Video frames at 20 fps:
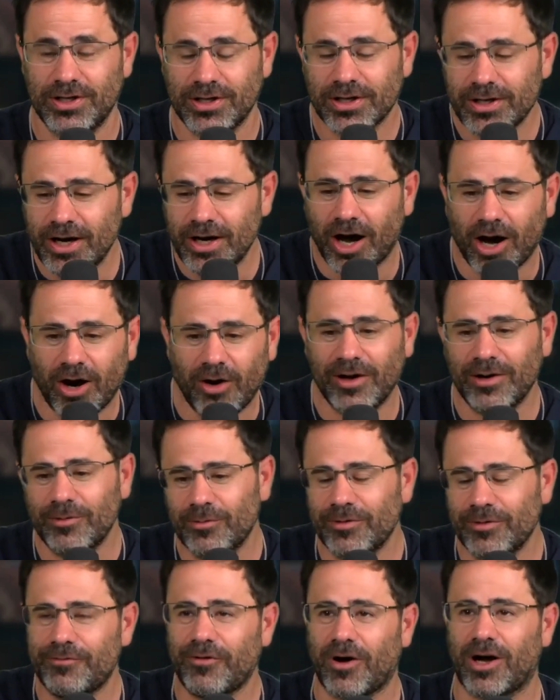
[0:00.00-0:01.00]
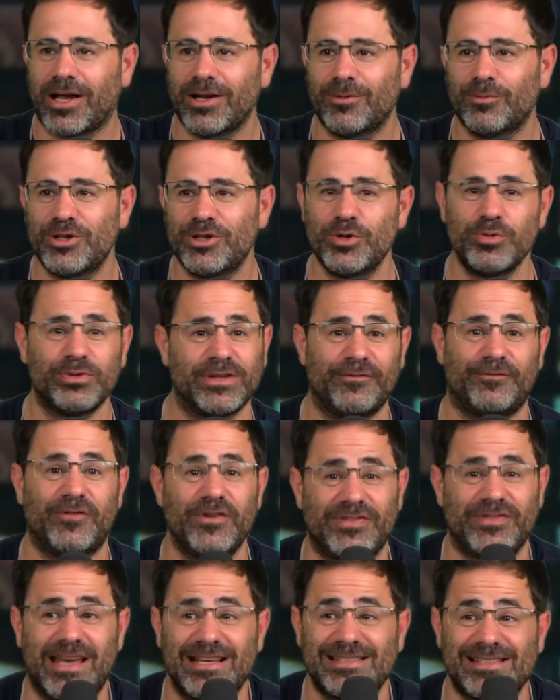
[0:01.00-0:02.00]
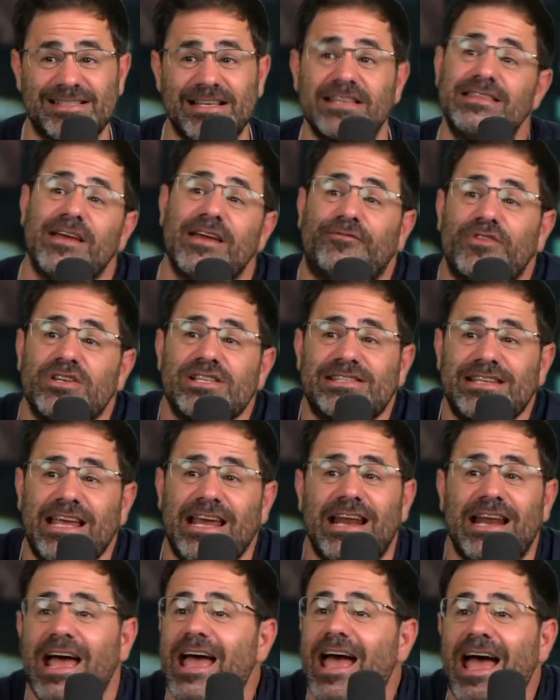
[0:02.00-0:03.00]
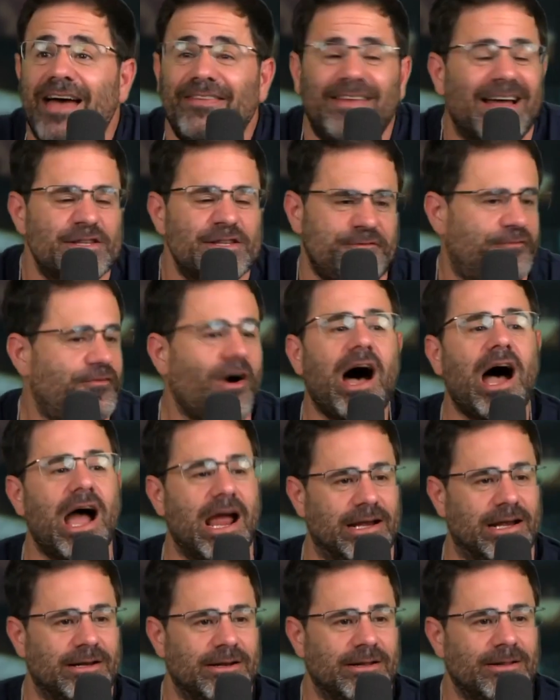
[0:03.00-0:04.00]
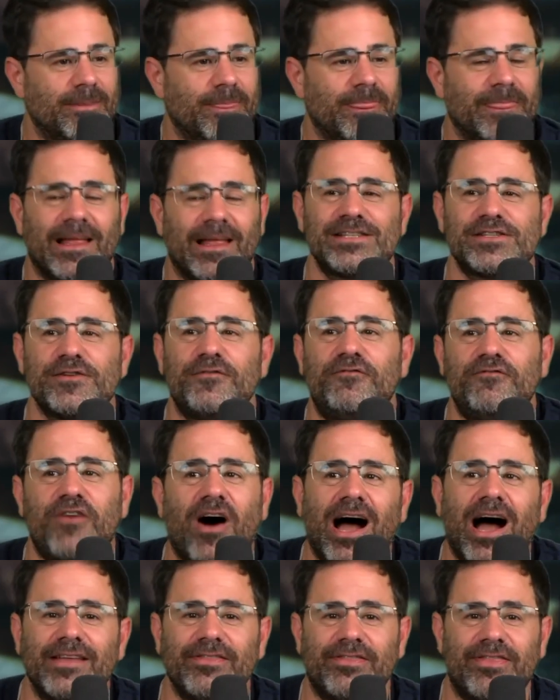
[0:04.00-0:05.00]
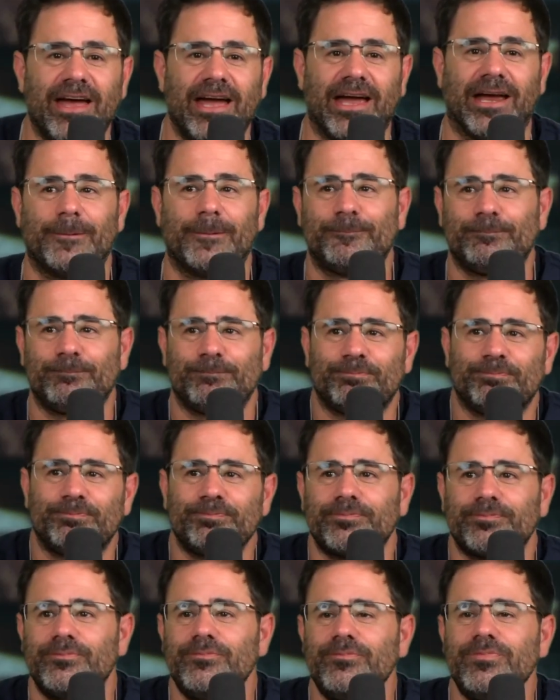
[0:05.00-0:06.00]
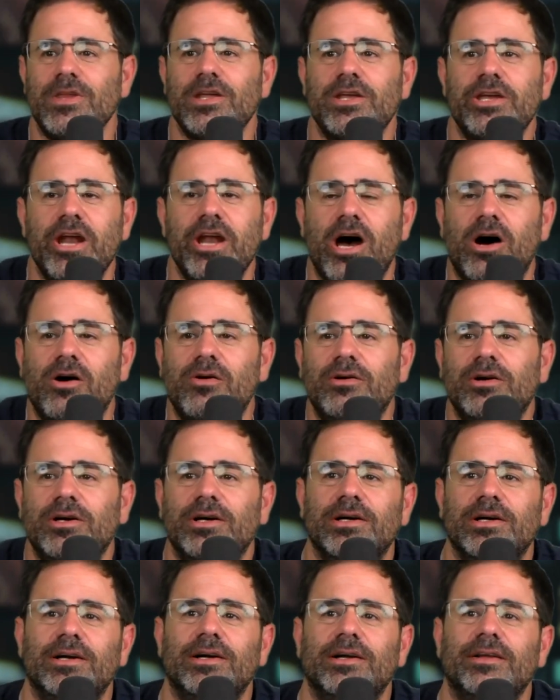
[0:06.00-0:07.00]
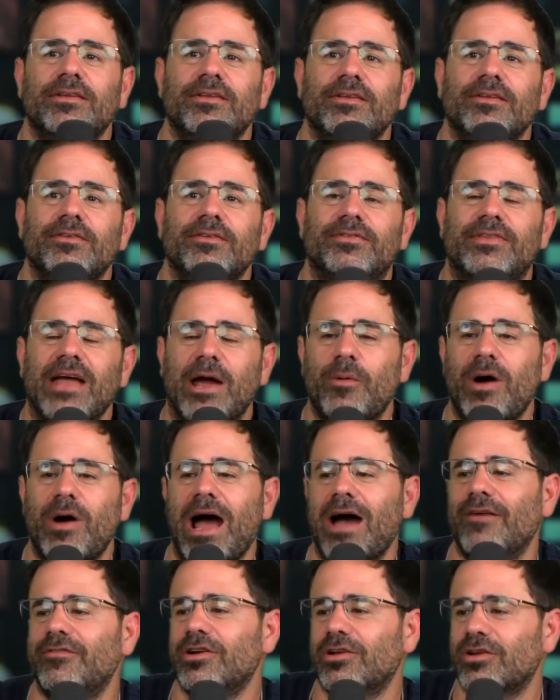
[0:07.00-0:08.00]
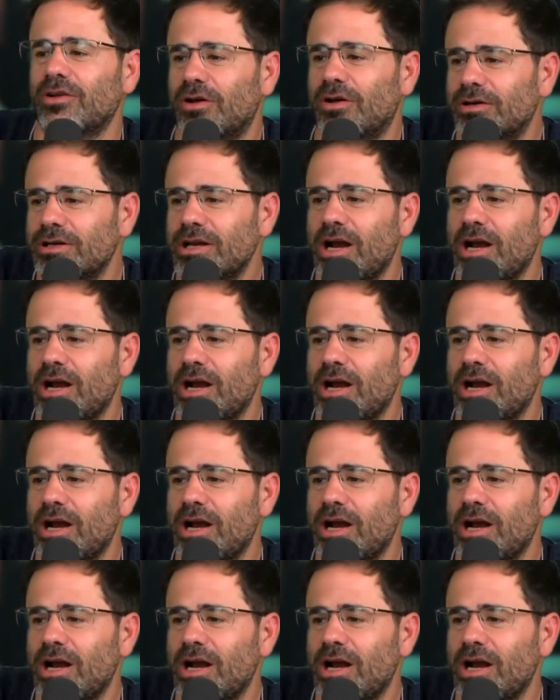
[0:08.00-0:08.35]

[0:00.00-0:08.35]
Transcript: You know, and we fucking we do different things. It's a different scene, and that's fine. Mm -hmm. That's a fine thing. You know, they were having a little.